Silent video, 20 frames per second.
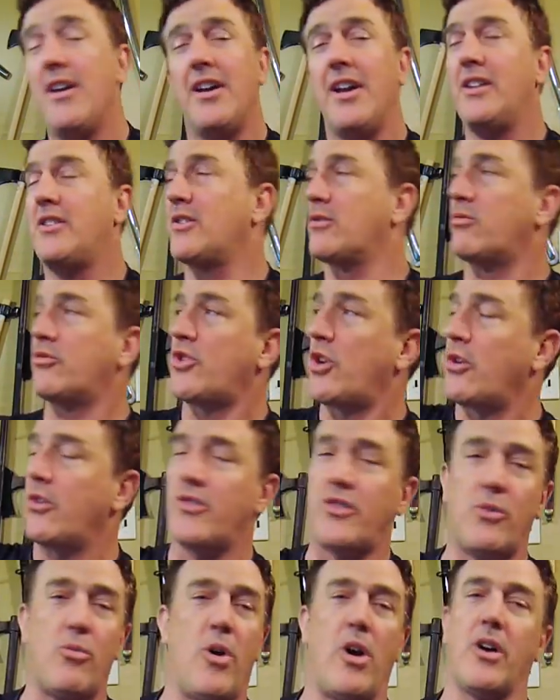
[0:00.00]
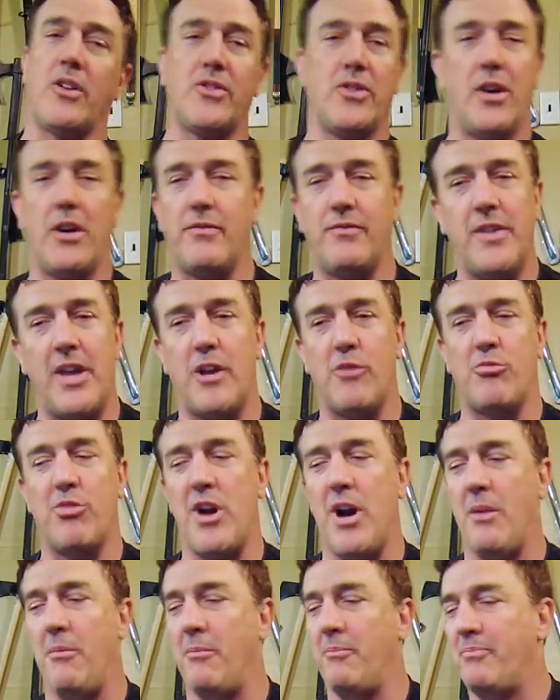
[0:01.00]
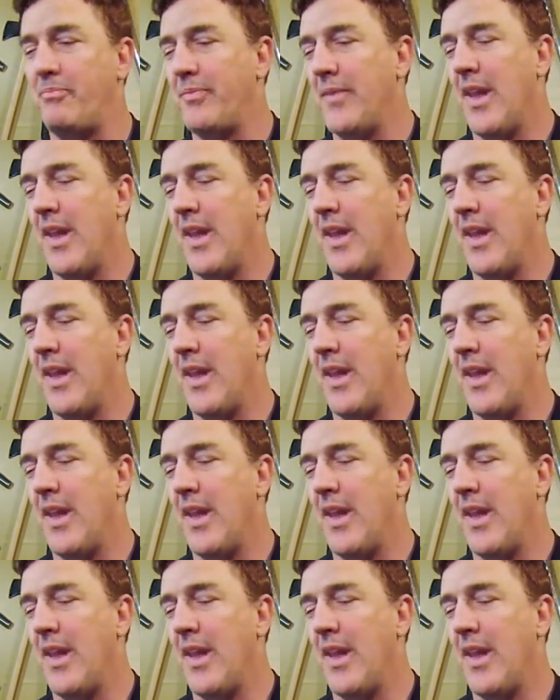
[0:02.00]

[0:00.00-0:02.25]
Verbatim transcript: He just turns and walks off. Not a problem.